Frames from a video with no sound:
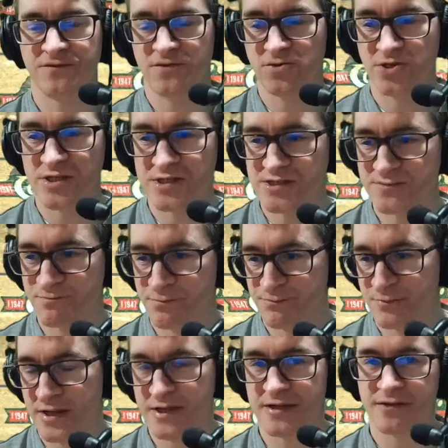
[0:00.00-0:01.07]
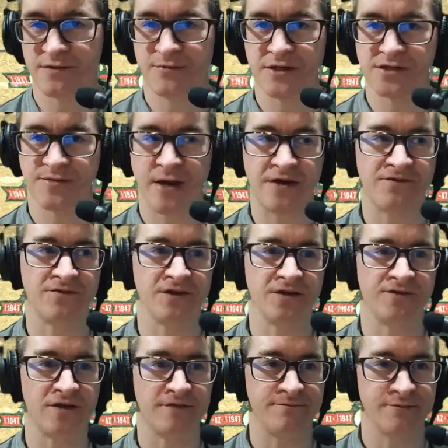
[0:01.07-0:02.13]
Fuji is planning to pitch about
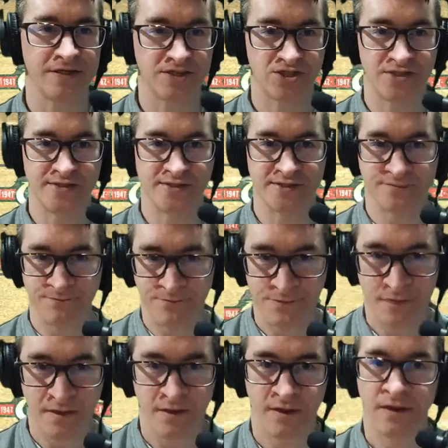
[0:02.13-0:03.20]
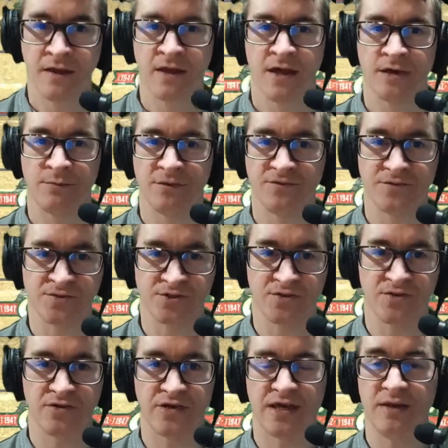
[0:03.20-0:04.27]
35 pitches. And we've also
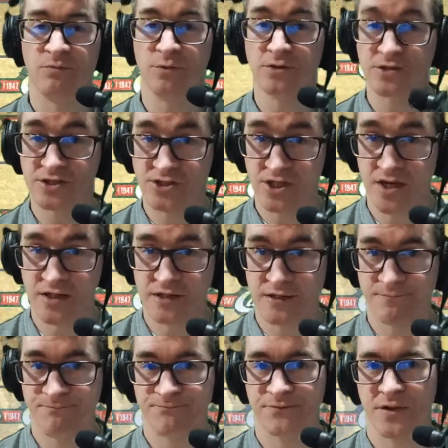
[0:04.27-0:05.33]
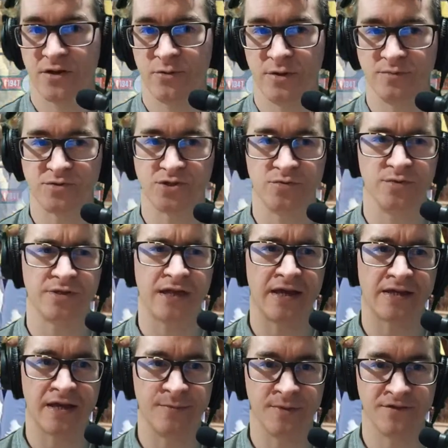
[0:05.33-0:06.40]
got Ken Waldichuk, who I'm sure will get a
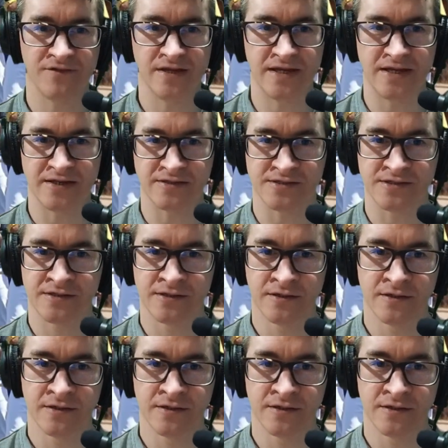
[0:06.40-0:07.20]
couple of innings.